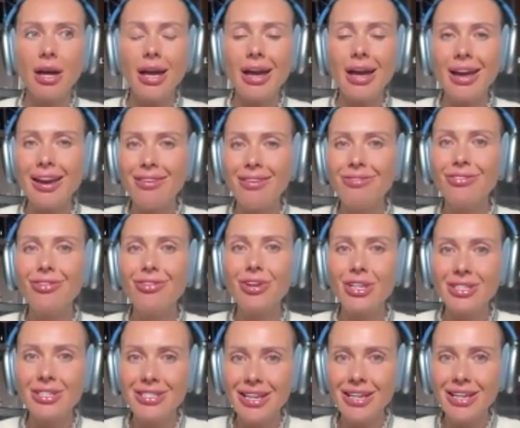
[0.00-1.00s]
every
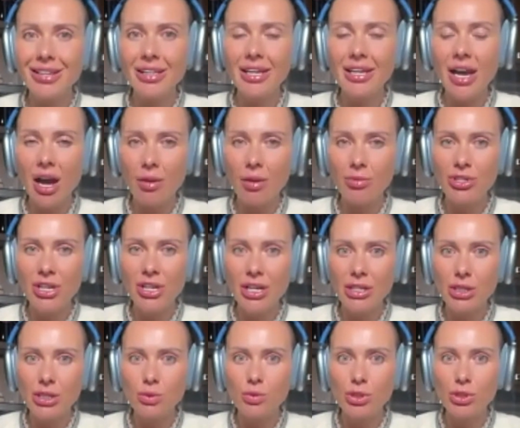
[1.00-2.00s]
daily
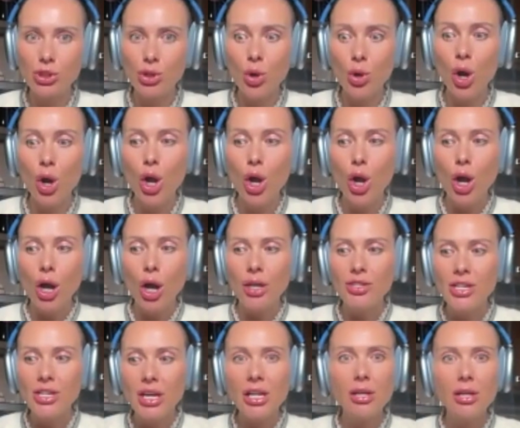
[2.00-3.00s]
updates with your
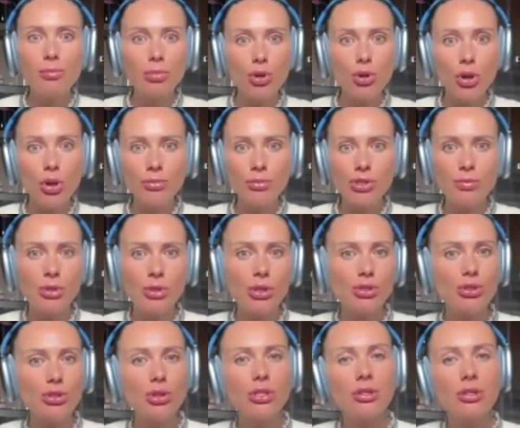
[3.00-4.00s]
daily prompts
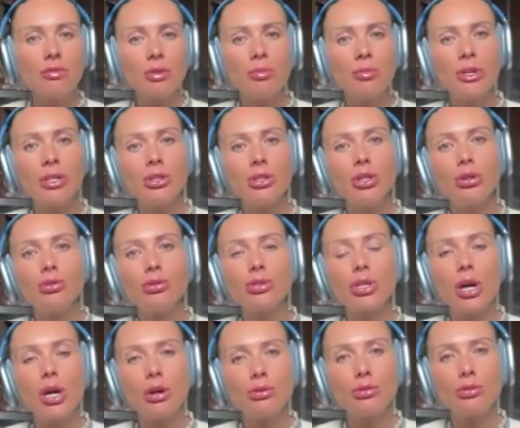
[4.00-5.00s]
because not everybody knows
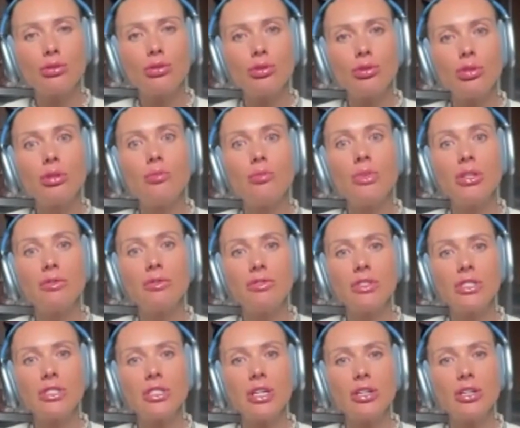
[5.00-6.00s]
how to do the
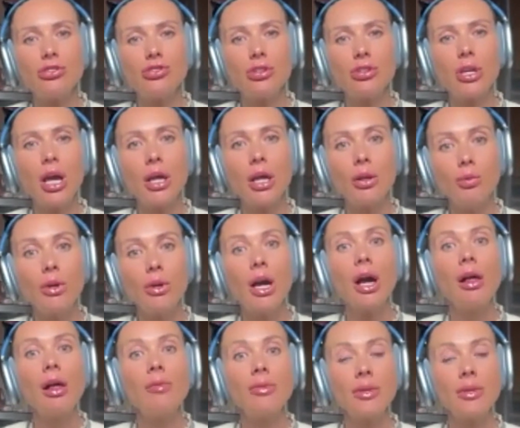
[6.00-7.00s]
manifestation and we
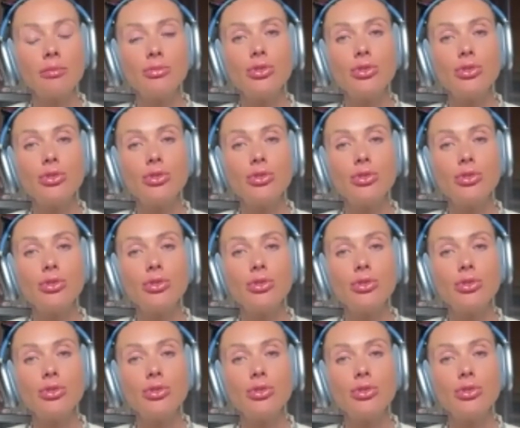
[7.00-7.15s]
help them